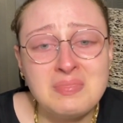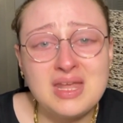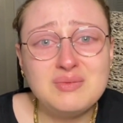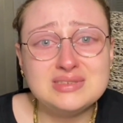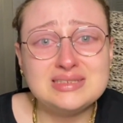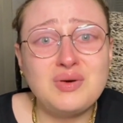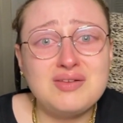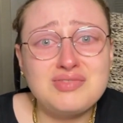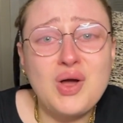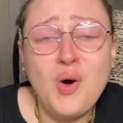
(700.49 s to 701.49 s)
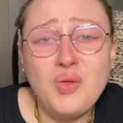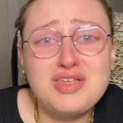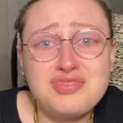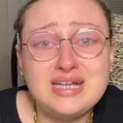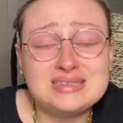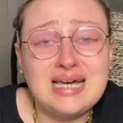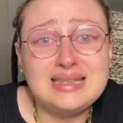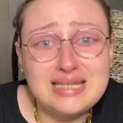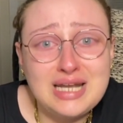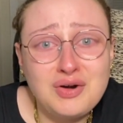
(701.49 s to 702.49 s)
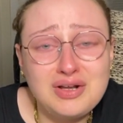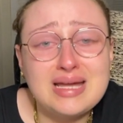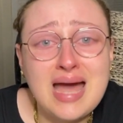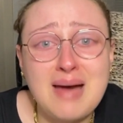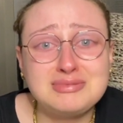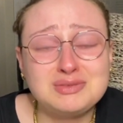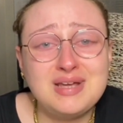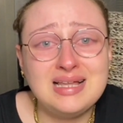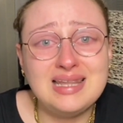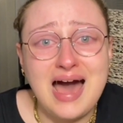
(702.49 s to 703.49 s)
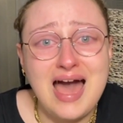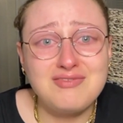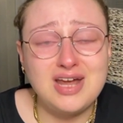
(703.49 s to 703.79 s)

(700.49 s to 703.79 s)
It was one of the only things that literally kept me alive,